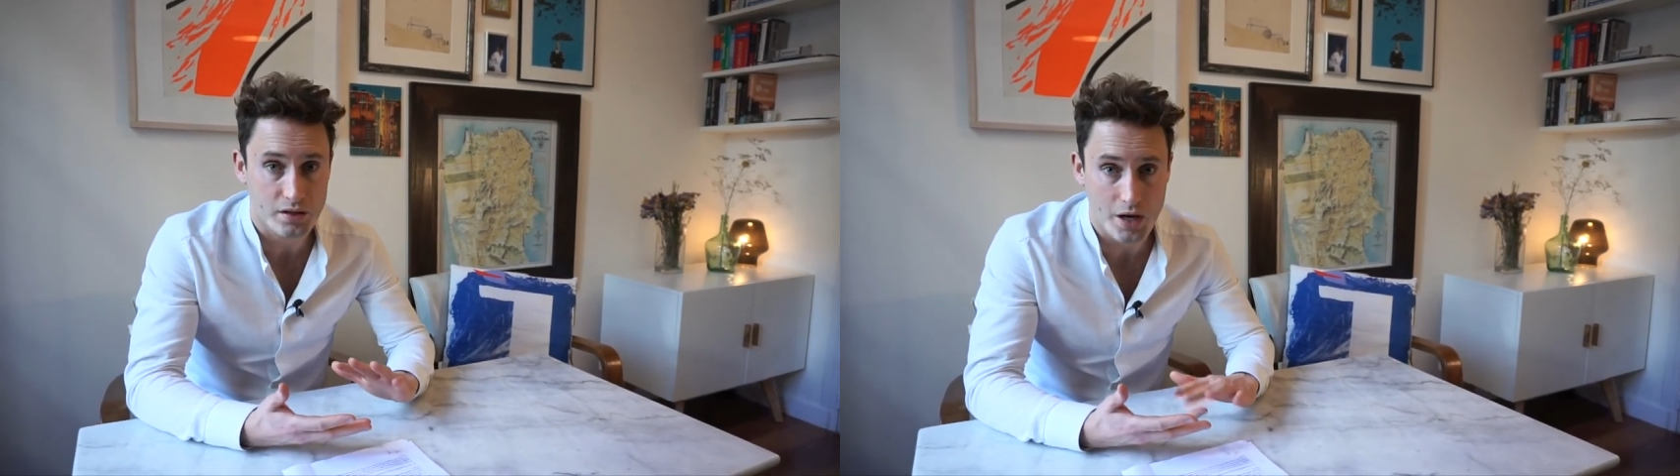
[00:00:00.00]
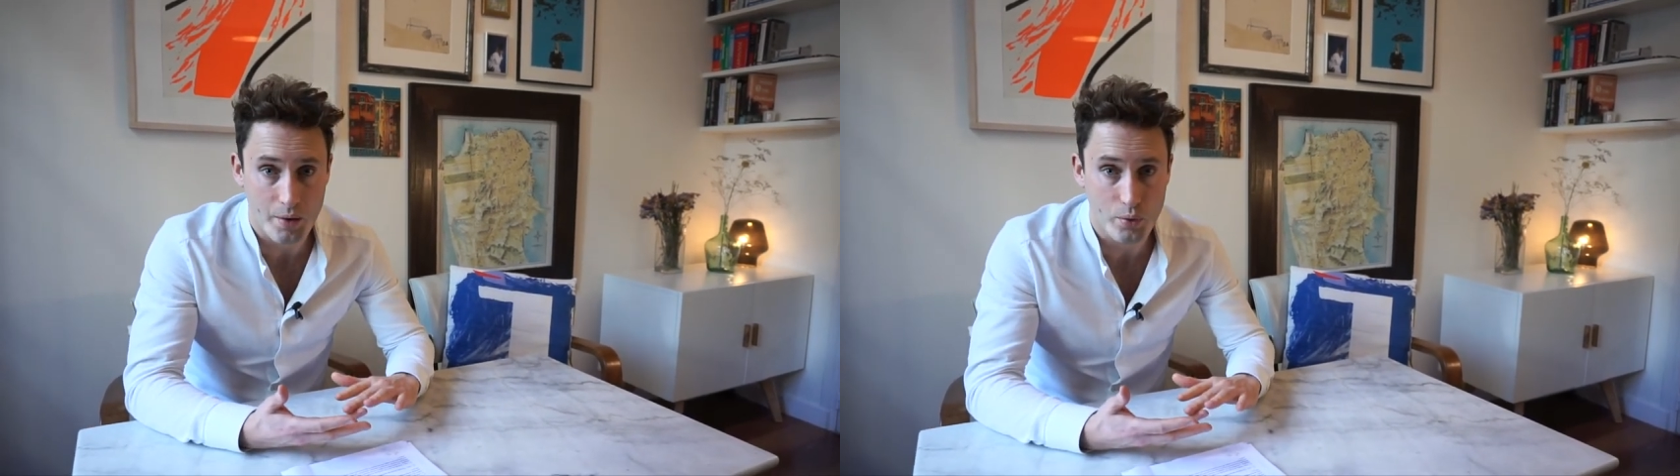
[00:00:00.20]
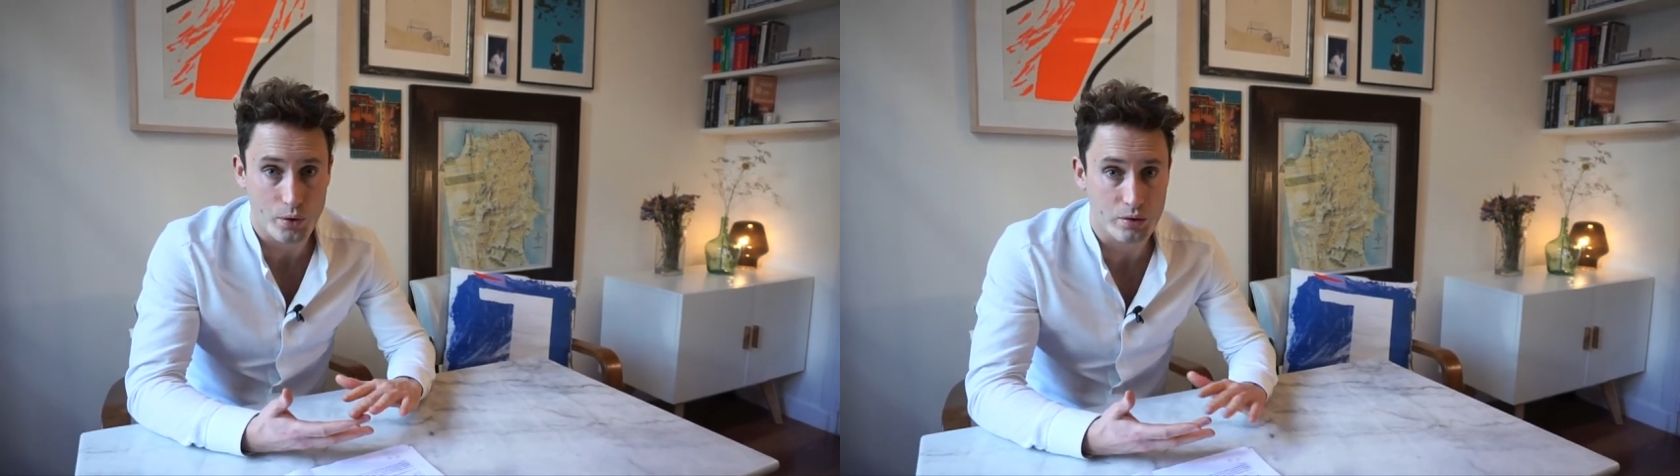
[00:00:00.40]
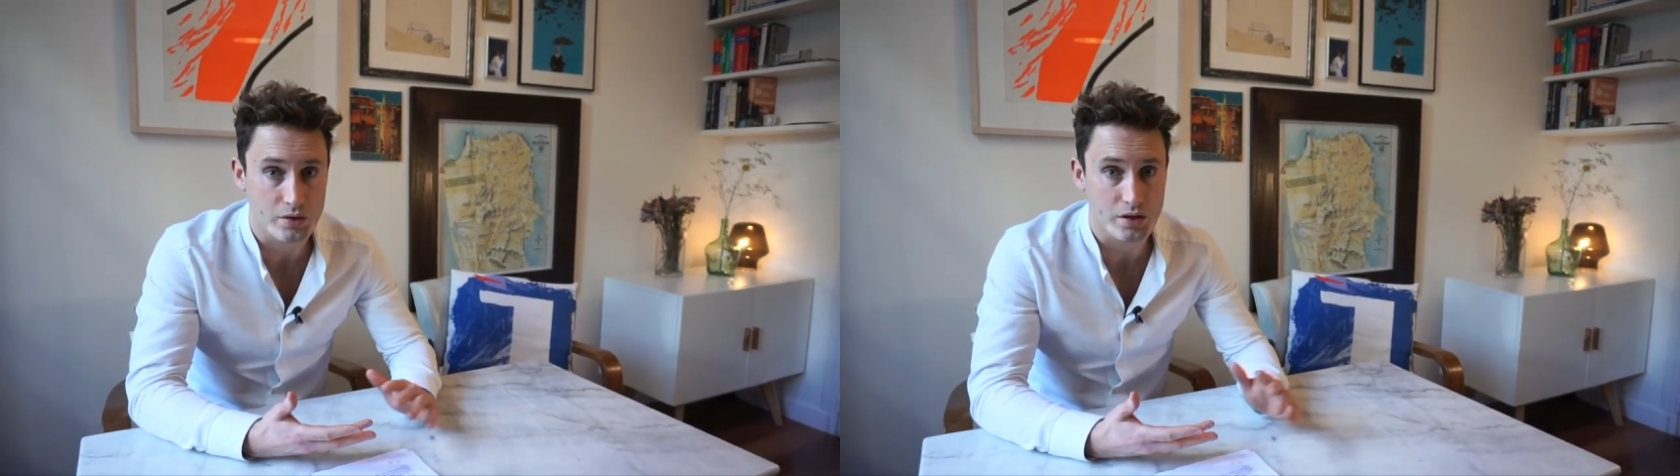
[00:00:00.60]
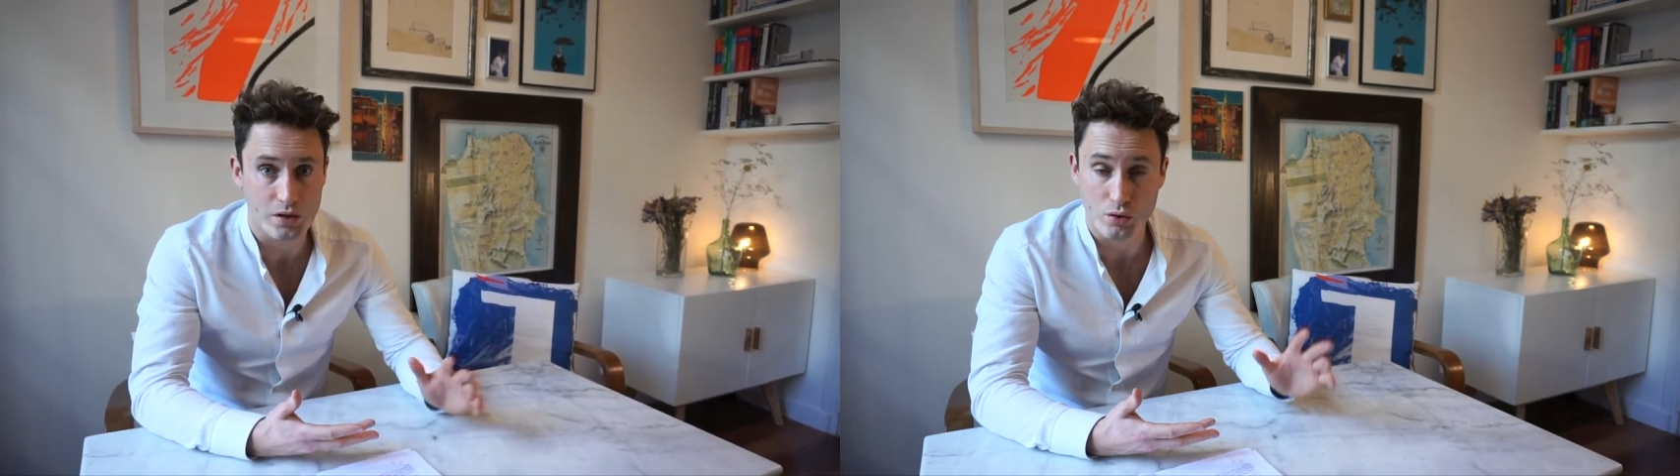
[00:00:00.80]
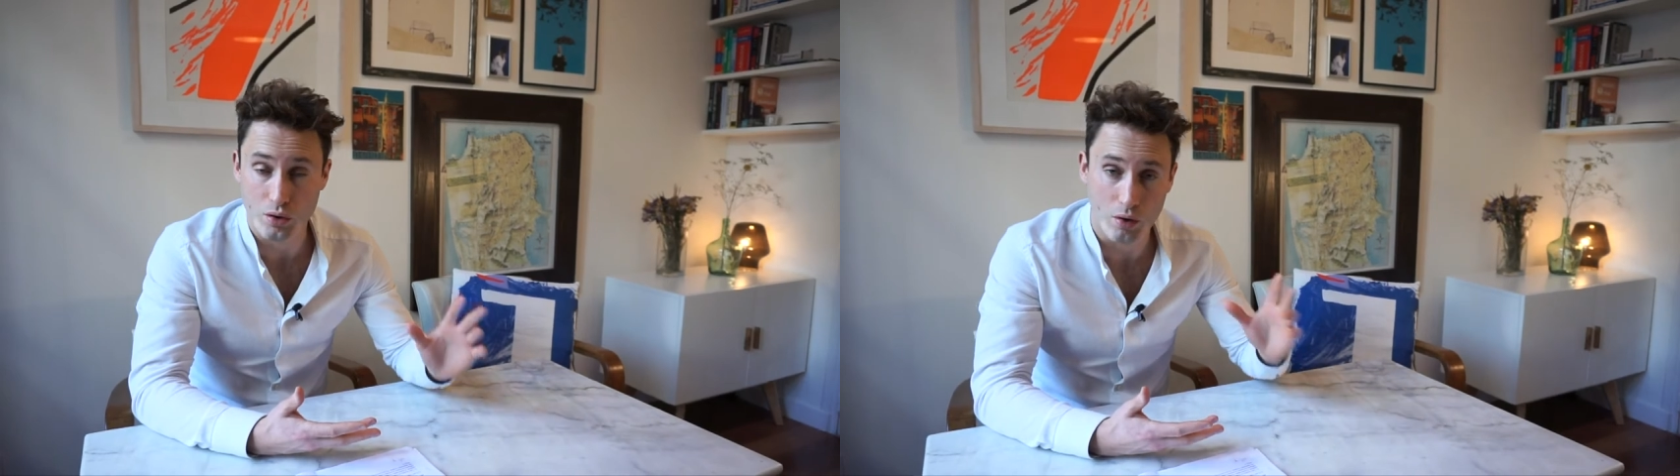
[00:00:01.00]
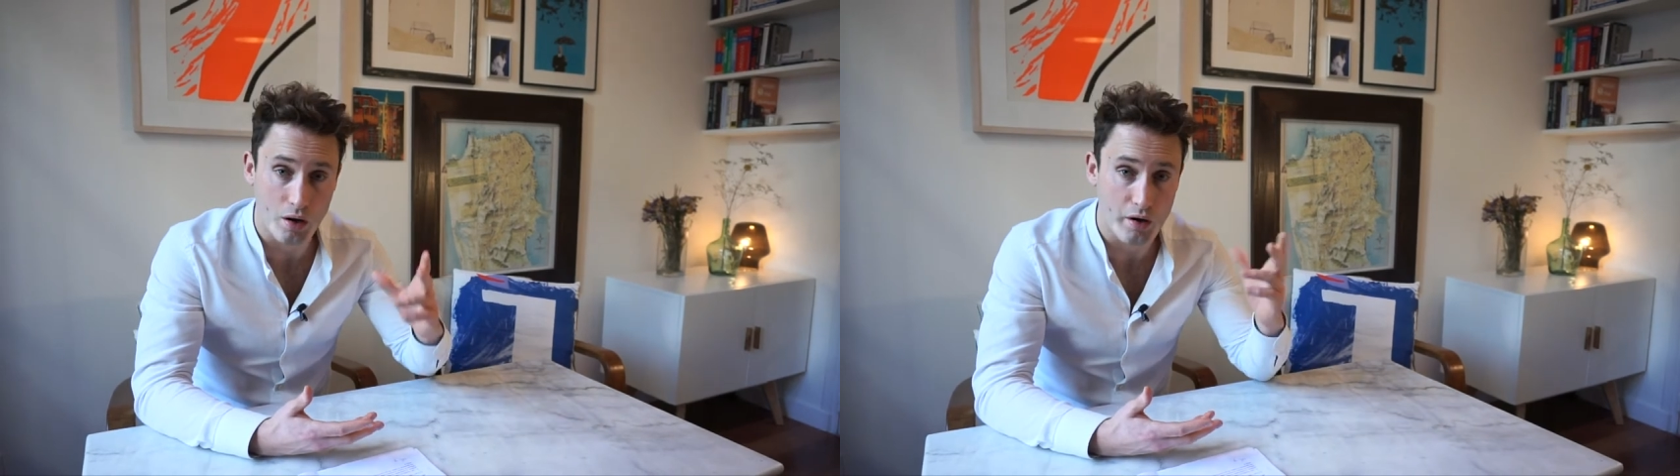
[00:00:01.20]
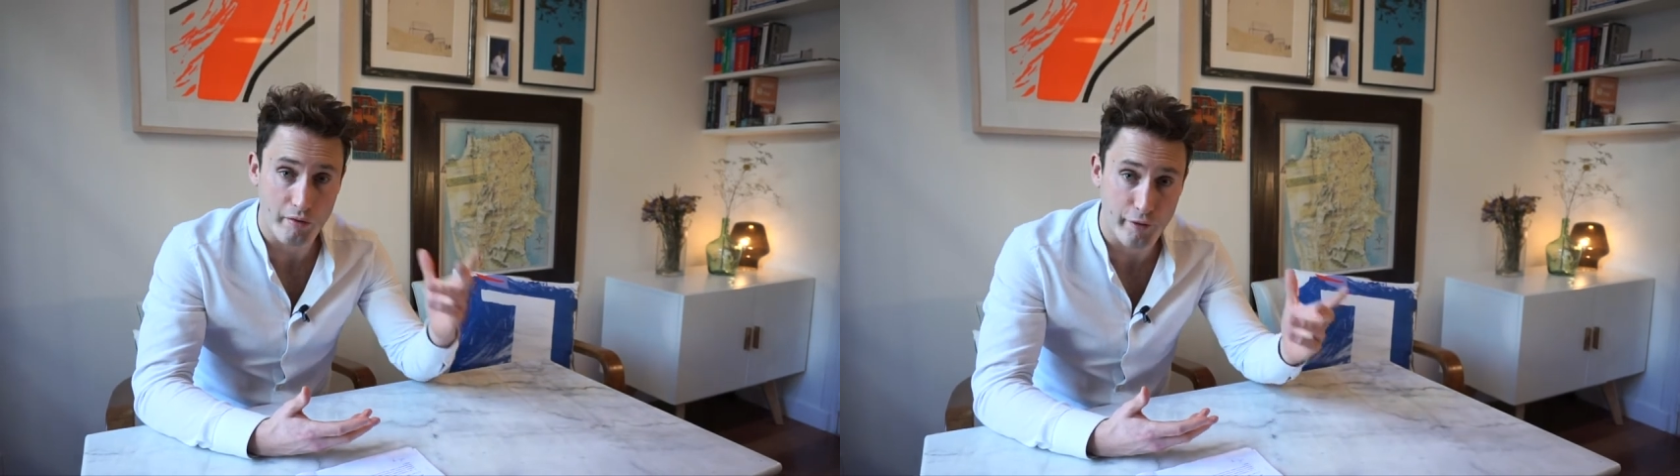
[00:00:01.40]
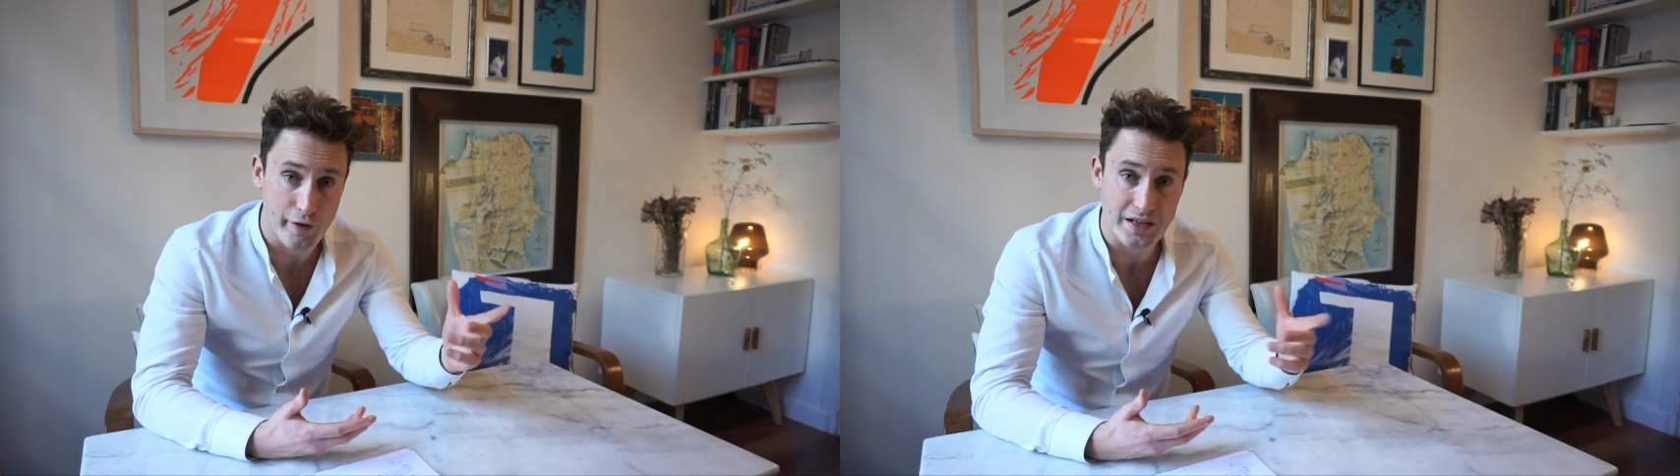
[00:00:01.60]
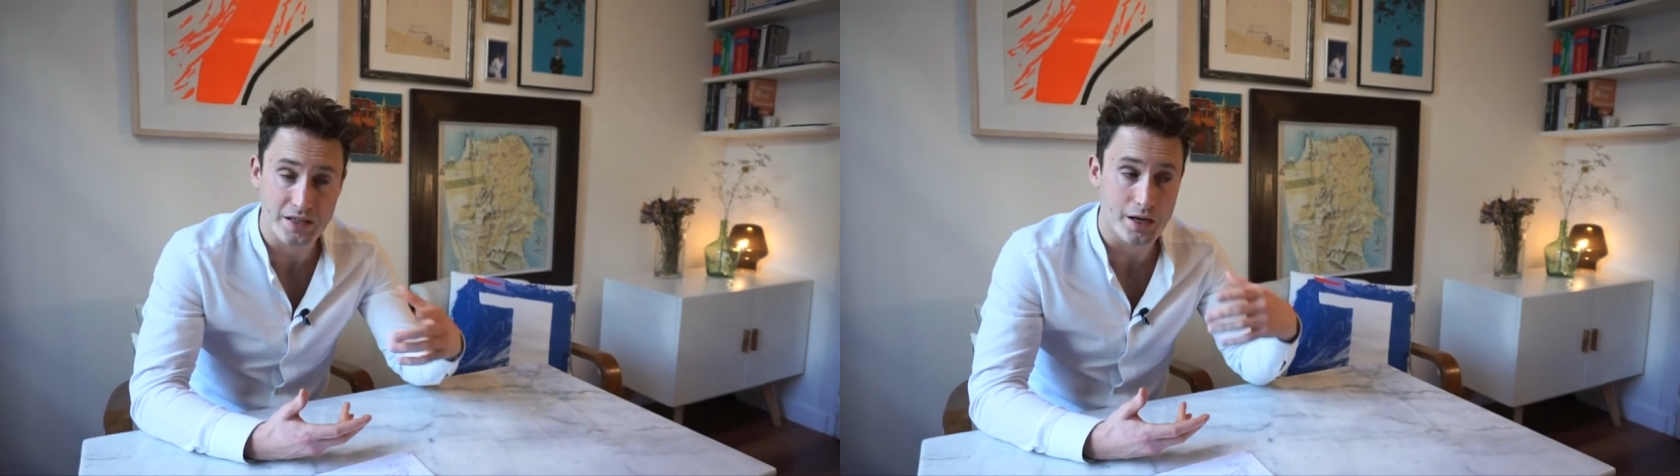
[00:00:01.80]
samples, you do a lot over
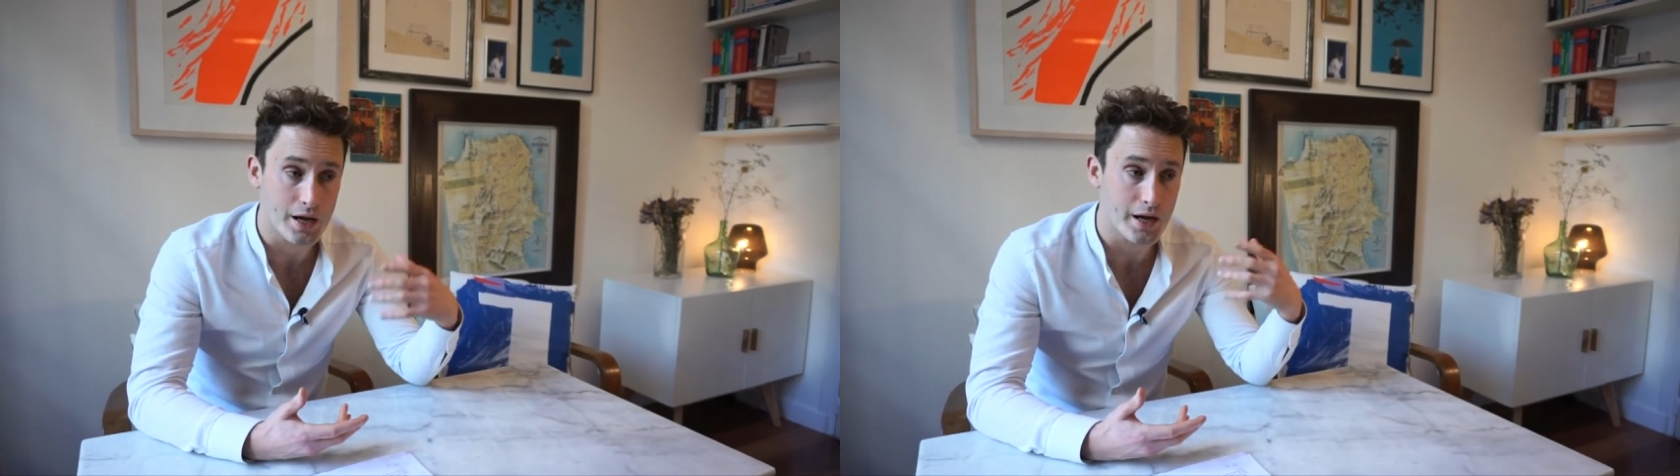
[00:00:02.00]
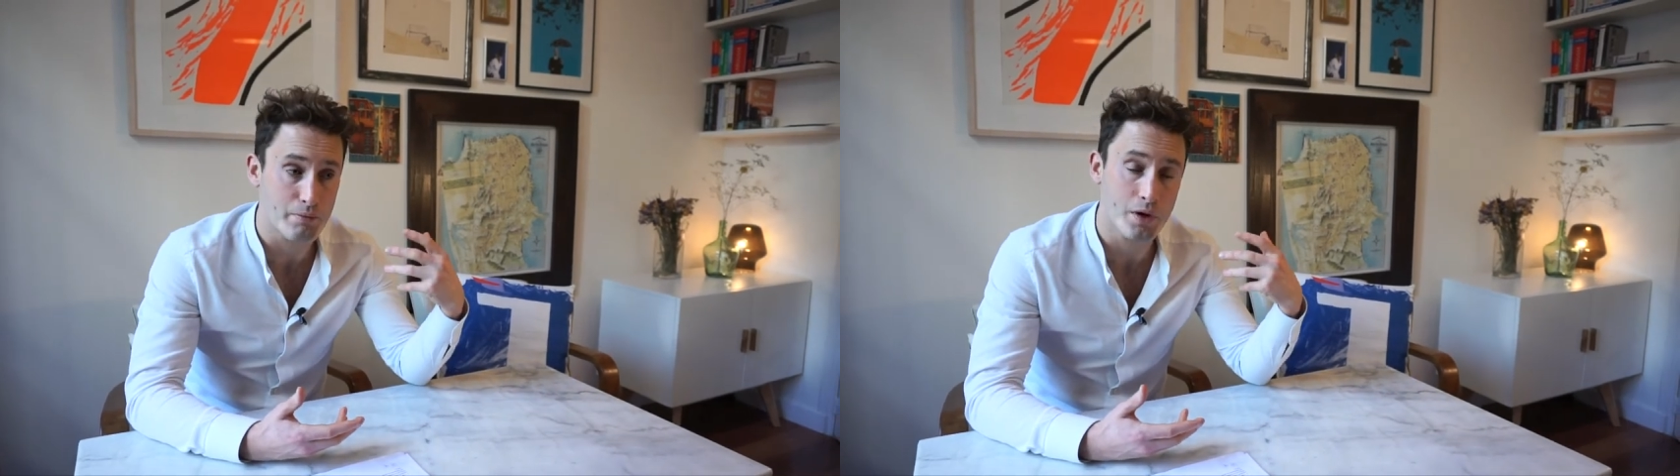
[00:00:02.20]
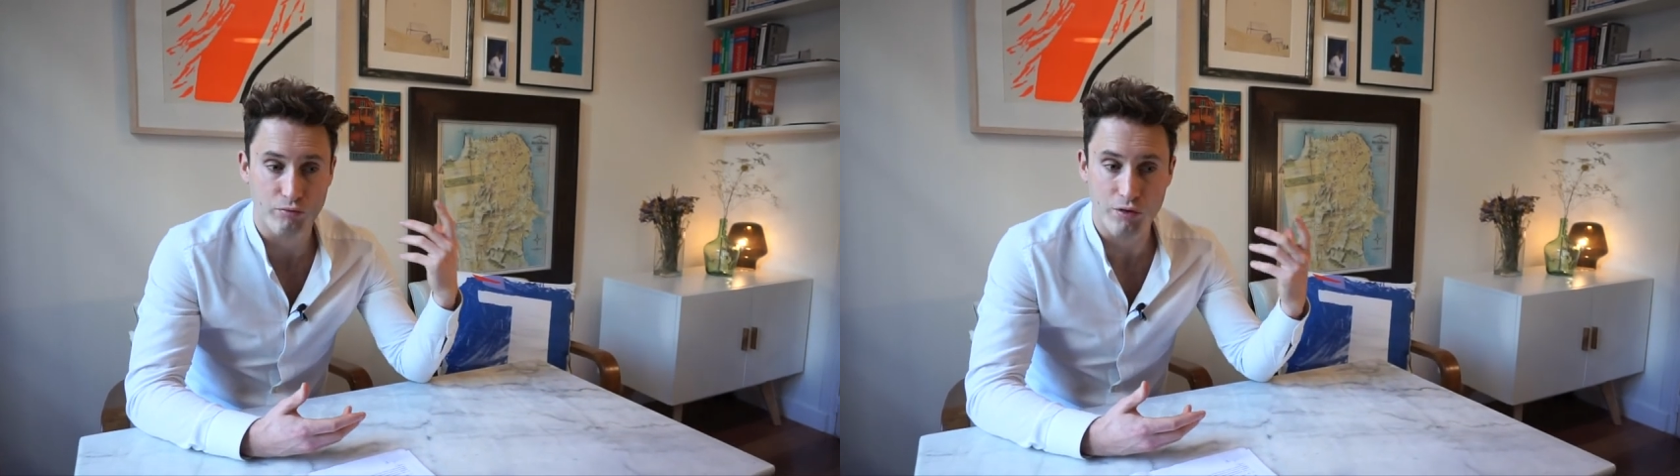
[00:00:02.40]
FaceTime,